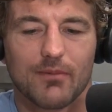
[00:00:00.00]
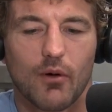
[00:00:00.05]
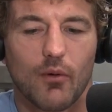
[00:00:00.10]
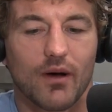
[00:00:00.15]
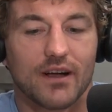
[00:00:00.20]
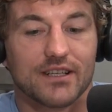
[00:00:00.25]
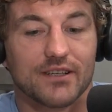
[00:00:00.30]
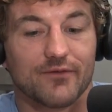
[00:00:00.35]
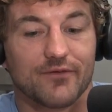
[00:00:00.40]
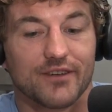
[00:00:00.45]
Am I
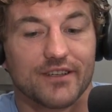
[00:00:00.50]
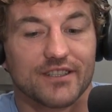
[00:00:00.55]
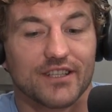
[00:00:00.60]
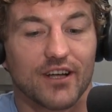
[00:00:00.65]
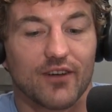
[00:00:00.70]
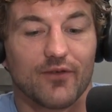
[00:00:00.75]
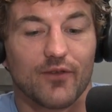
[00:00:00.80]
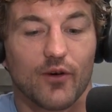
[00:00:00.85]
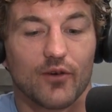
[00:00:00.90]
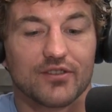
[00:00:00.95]
watching
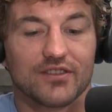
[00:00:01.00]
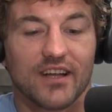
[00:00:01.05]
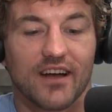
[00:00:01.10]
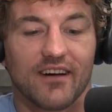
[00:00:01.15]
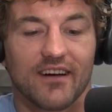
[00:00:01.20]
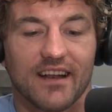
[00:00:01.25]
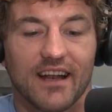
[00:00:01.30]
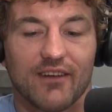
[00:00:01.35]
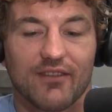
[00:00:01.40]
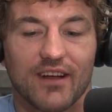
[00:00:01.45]
freestyle or folk
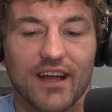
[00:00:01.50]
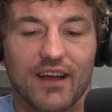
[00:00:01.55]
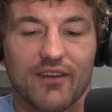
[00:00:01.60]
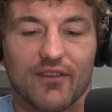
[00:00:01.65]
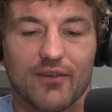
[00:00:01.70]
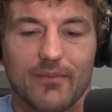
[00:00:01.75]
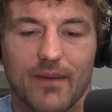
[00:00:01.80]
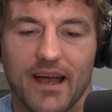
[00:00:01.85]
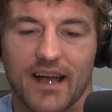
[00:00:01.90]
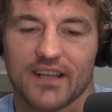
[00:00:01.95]
style? And every
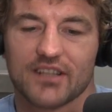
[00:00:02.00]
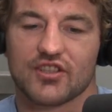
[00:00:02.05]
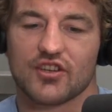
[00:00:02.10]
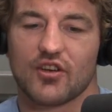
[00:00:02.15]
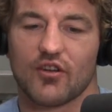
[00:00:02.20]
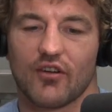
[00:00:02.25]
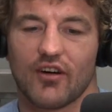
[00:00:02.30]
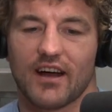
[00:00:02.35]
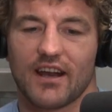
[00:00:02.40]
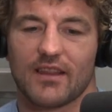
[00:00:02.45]
every match,
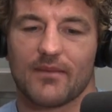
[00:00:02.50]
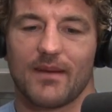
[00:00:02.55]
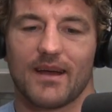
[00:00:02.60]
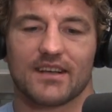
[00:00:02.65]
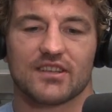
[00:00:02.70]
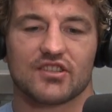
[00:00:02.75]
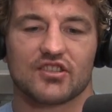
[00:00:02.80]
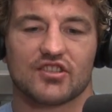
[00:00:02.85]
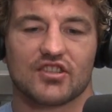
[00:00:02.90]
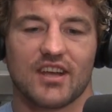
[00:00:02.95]
you know, a lot of the
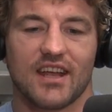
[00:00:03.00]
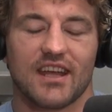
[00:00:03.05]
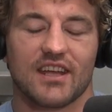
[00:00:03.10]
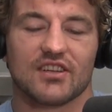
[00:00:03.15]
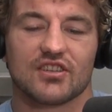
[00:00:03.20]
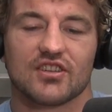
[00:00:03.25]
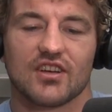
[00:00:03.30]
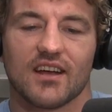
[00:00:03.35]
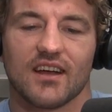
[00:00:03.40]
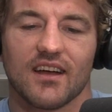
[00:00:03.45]
matches
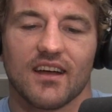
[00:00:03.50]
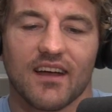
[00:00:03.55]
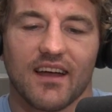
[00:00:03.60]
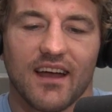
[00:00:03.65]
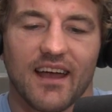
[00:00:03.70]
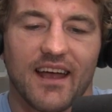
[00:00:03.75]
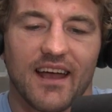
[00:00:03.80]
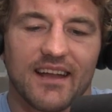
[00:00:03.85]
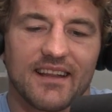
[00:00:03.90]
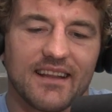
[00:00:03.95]
change.
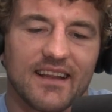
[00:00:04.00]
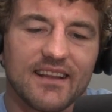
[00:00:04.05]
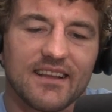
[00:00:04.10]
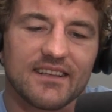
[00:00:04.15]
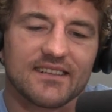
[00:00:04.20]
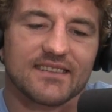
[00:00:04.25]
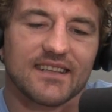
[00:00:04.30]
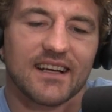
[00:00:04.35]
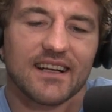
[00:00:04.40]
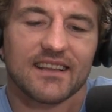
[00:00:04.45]
And then
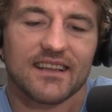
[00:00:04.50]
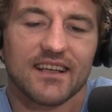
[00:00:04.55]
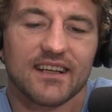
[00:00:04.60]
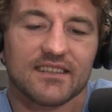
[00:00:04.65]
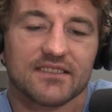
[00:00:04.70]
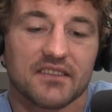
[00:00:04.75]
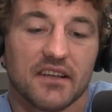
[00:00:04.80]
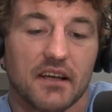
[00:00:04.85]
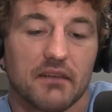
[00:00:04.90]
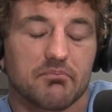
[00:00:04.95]
the second
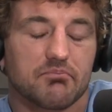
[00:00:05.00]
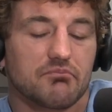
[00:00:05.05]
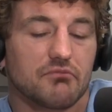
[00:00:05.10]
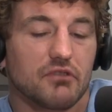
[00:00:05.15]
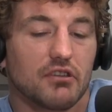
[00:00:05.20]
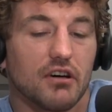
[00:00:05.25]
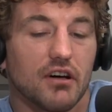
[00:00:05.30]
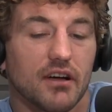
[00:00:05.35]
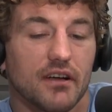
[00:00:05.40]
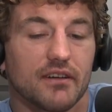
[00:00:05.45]
thing is like,
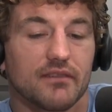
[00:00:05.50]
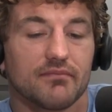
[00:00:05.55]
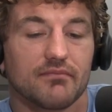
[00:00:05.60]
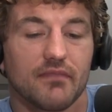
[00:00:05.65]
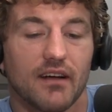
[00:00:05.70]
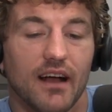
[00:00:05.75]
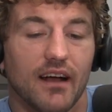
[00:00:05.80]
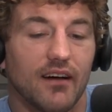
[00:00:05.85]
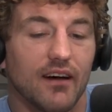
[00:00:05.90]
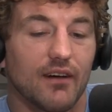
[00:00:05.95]
look,
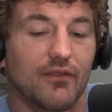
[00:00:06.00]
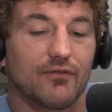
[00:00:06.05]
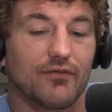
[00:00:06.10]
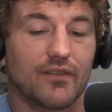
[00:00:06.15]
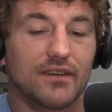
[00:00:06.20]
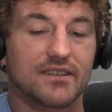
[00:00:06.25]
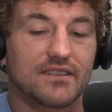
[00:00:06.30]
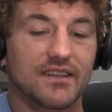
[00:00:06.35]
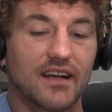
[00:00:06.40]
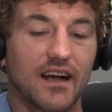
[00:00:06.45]
I love
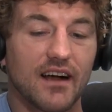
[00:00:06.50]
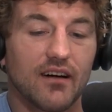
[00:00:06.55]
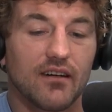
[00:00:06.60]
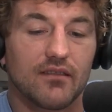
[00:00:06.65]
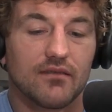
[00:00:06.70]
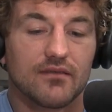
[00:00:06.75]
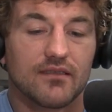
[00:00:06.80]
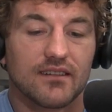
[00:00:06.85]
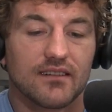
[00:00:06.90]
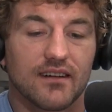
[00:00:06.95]

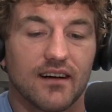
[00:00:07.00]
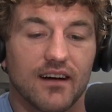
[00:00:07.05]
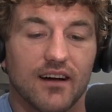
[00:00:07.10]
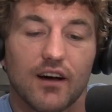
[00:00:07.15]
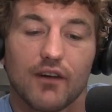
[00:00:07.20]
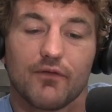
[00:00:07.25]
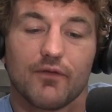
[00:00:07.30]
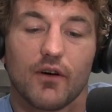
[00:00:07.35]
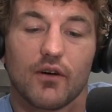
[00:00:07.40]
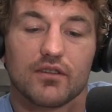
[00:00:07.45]
freestyle. I
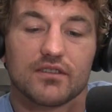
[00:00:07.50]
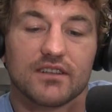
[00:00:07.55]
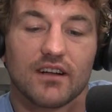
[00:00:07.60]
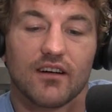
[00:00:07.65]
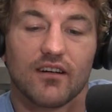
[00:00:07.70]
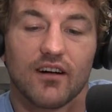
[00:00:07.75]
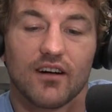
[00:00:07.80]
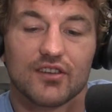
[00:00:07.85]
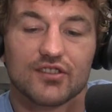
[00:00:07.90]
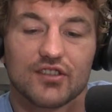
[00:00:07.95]
love
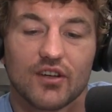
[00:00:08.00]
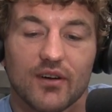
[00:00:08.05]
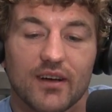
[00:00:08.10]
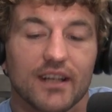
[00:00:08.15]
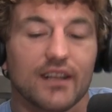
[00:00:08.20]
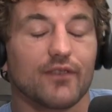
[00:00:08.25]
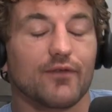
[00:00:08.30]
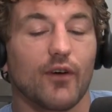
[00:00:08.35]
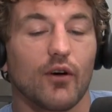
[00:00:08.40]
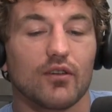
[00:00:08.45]
folkstyle. also.
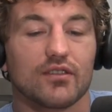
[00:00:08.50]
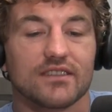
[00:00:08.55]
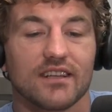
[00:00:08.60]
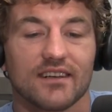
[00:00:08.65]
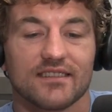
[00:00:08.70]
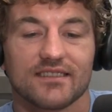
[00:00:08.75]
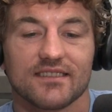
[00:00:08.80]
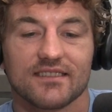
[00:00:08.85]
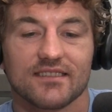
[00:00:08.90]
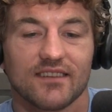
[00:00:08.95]
It's
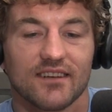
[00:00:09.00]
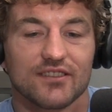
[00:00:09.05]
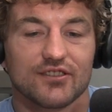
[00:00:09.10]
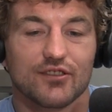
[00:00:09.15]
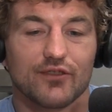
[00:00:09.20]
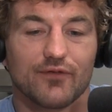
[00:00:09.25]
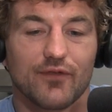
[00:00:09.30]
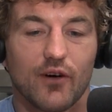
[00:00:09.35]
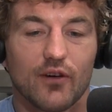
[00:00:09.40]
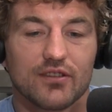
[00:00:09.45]
folkstyle season.
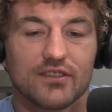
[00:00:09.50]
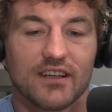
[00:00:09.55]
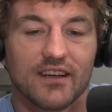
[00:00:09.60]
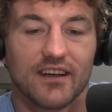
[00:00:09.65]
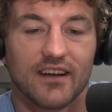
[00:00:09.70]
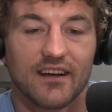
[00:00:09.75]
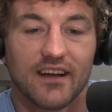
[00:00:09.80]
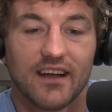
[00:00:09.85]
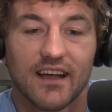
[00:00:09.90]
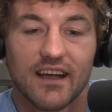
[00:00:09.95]
Let's do
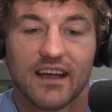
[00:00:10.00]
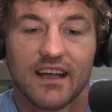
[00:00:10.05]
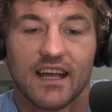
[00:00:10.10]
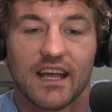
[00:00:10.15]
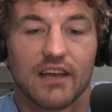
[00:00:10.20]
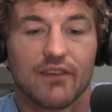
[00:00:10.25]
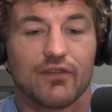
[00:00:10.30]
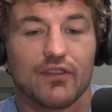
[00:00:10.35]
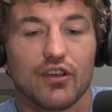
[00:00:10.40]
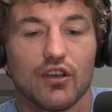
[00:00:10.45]
folkstyle here.
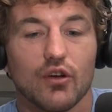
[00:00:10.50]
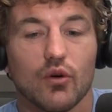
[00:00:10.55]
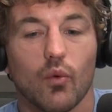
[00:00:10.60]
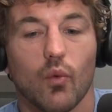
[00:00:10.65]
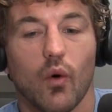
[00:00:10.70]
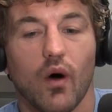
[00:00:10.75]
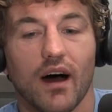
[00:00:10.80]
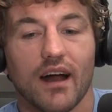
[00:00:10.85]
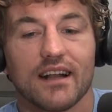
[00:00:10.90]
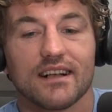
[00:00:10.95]
If you
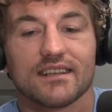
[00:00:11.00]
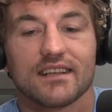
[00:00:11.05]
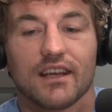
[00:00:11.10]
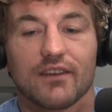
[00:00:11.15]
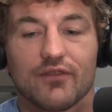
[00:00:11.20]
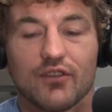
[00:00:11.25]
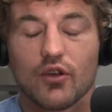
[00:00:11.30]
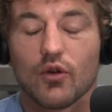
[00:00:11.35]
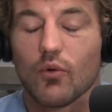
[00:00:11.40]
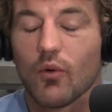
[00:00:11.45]
wanted,
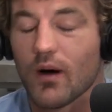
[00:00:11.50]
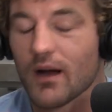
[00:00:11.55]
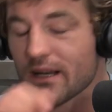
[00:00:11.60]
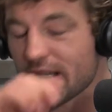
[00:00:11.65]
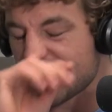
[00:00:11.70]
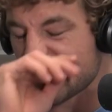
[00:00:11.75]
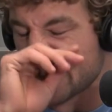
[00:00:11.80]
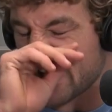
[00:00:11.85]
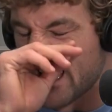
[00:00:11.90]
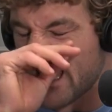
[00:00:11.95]
if you
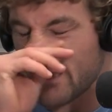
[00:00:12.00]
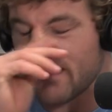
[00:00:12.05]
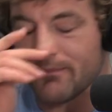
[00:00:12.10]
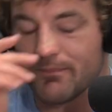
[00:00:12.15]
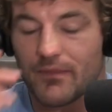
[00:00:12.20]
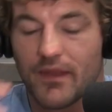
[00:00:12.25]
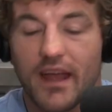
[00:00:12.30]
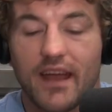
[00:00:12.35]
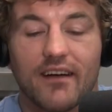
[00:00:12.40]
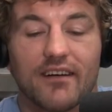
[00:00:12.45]
wanted to
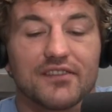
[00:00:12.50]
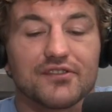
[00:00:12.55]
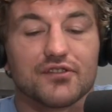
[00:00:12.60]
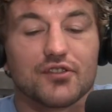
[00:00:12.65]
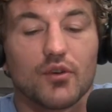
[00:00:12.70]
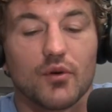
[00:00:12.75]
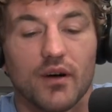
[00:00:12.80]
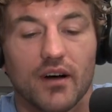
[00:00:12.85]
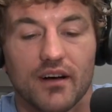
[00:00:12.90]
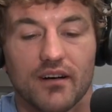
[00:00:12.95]
say, hey, let's
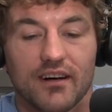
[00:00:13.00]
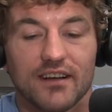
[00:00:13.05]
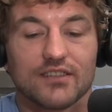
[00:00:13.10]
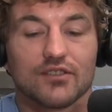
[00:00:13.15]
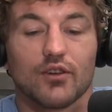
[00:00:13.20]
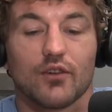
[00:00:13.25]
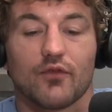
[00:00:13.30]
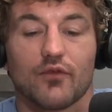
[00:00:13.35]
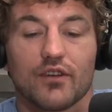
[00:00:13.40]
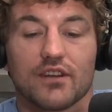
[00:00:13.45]
do a
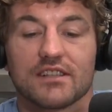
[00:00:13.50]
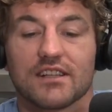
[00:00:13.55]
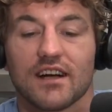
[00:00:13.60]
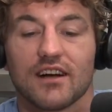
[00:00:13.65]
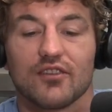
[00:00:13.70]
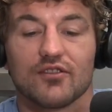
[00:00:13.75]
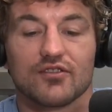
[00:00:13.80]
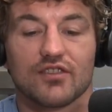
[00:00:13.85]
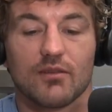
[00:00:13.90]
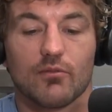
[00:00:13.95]
let's do a
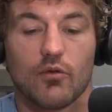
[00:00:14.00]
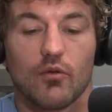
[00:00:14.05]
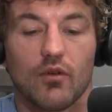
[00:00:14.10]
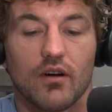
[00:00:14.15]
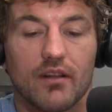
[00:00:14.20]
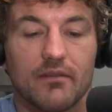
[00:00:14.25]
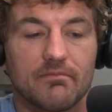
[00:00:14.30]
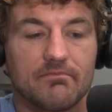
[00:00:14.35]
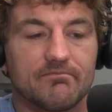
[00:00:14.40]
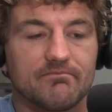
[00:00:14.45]
freestyle who's number
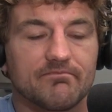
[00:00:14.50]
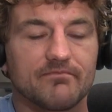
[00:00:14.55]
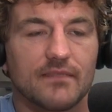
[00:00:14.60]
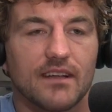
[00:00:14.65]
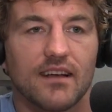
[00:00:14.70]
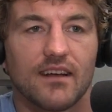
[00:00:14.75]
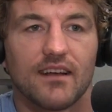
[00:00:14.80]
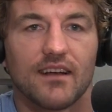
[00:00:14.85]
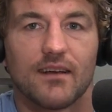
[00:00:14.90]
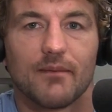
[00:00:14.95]
one.
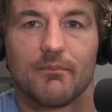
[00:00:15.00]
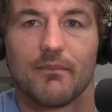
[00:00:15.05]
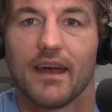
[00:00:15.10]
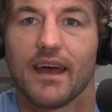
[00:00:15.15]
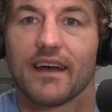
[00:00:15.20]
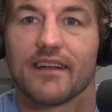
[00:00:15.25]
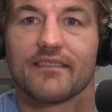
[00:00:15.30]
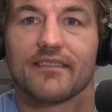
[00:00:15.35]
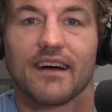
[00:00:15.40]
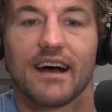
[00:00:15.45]

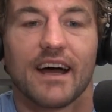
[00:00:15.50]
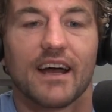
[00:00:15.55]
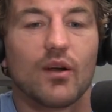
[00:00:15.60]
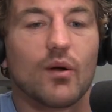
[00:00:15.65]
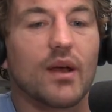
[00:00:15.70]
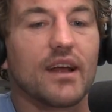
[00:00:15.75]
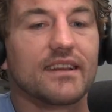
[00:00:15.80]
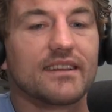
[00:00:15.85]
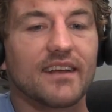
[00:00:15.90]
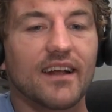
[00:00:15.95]
Man, I
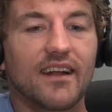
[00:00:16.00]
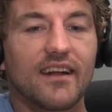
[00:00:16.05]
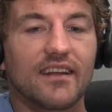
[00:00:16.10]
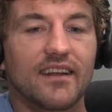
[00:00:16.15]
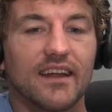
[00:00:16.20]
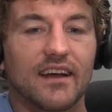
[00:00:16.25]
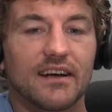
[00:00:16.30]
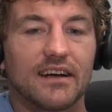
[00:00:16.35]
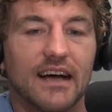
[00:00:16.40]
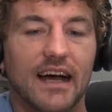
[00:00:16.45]
don't hate that
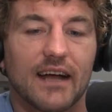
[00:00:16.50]
idea.